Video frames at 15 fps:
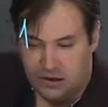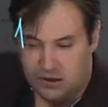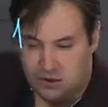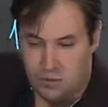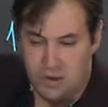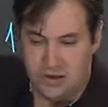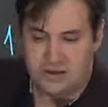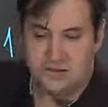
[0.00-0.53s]

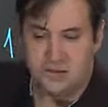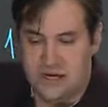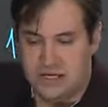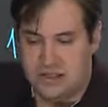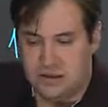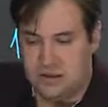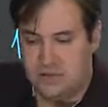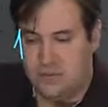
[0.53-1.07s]
So, well, 3
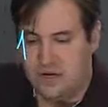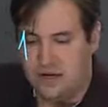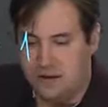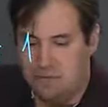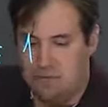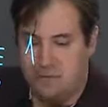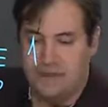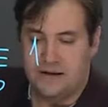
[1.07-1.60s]
is
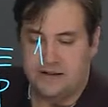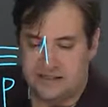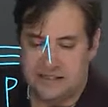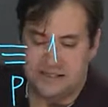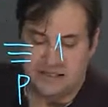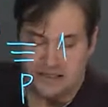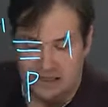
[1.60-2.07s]
3, 6